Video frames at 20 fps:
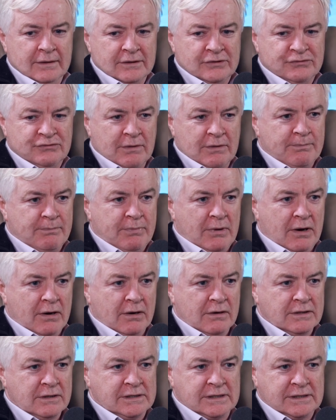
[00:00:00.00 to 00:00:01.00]
strip
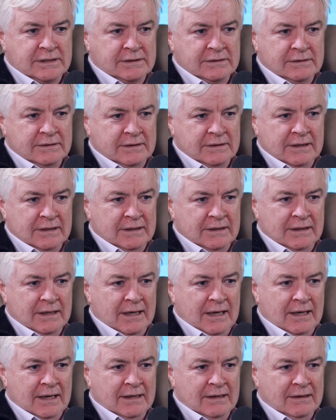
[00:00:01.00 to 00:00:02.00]
bars,
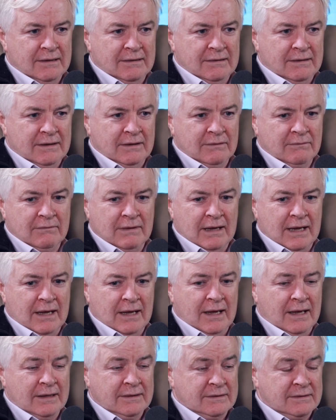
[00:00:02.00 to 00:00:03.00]
uh, you know,
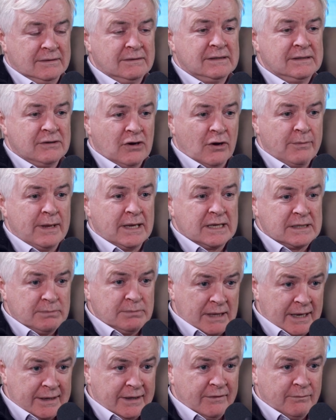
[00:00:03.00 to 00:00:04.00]
and Serbia has
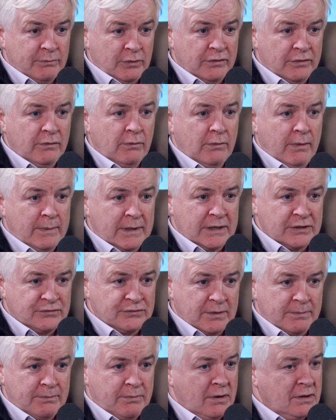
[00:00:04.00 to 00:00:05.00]
plenty of beautiful women in
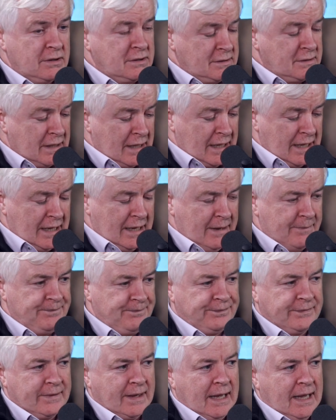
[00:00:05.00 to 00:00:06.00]
strip bars,
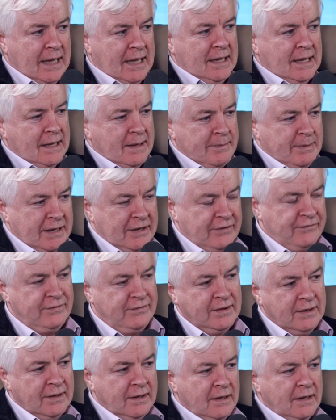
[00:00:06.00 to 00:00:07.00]
um, uh, I believe.
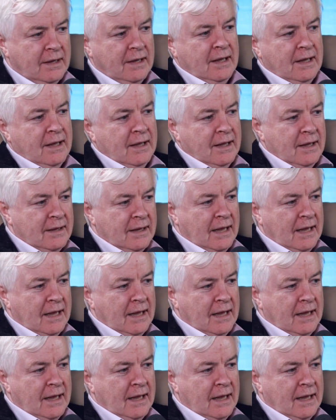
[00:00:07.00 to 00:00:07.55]
Uh,